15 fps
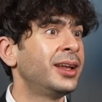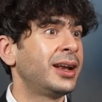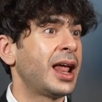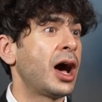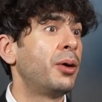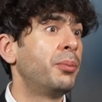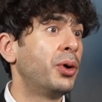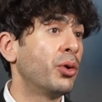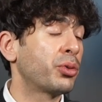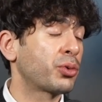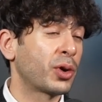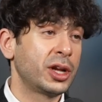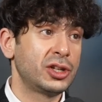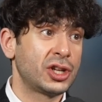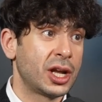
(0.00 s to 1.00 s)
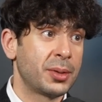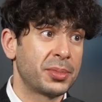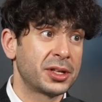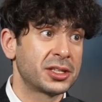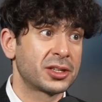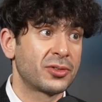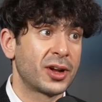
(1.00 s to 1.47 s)
now both great
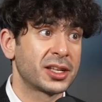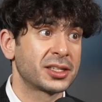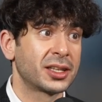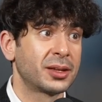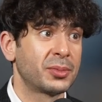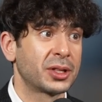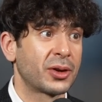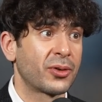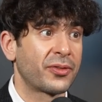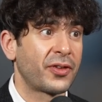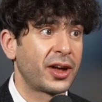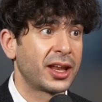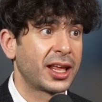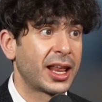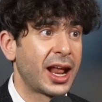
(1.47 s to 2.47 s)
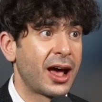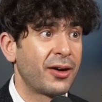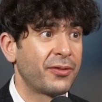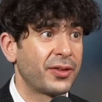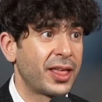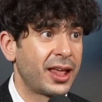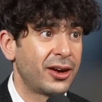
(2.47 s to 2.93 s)
champions in wrestling, but they were fighting it
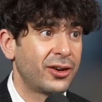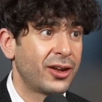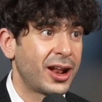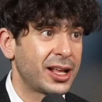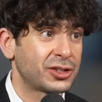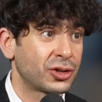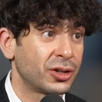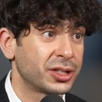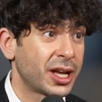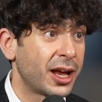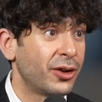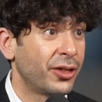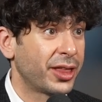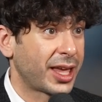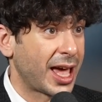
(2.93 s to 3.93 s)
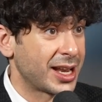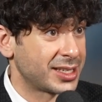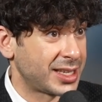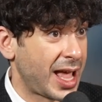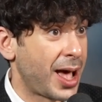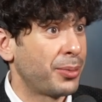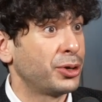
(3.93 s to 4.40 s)
out for that international title that got
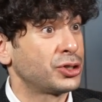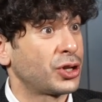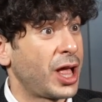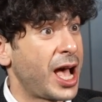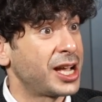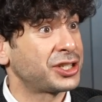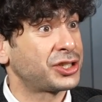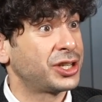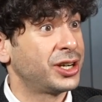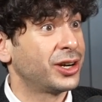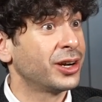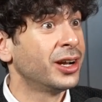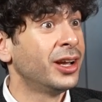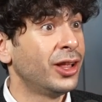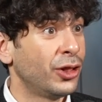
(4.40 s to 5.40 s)
established last year.